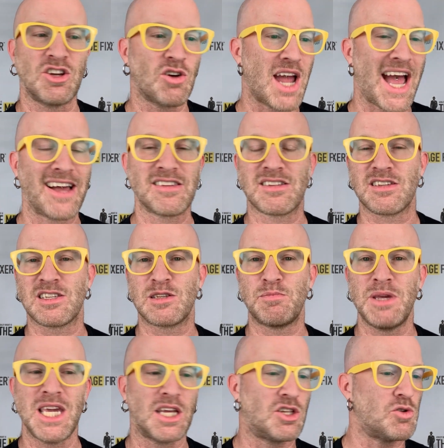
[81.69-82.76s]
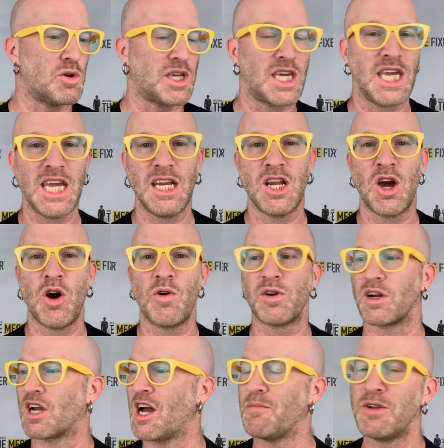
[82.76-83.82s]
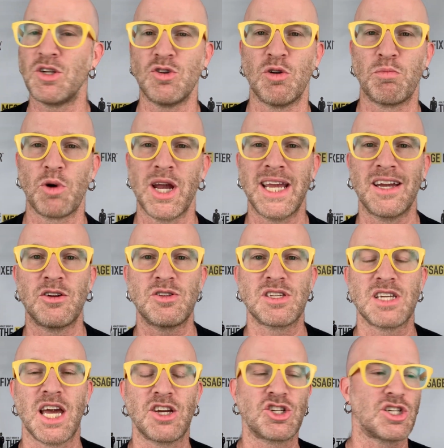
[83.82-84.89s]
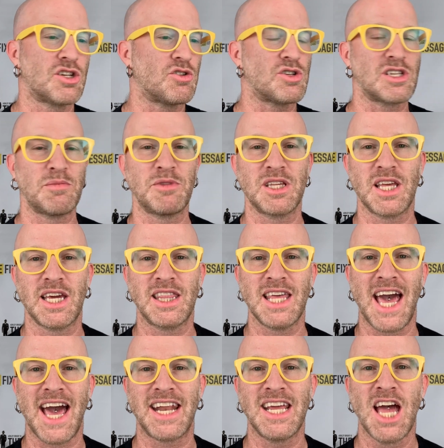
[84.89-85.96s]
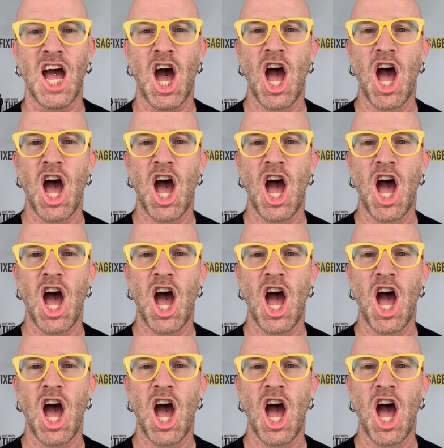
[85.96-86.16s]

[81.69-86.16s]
you're asked to speak, do a keynote, or come and do a breakout session, or something like that?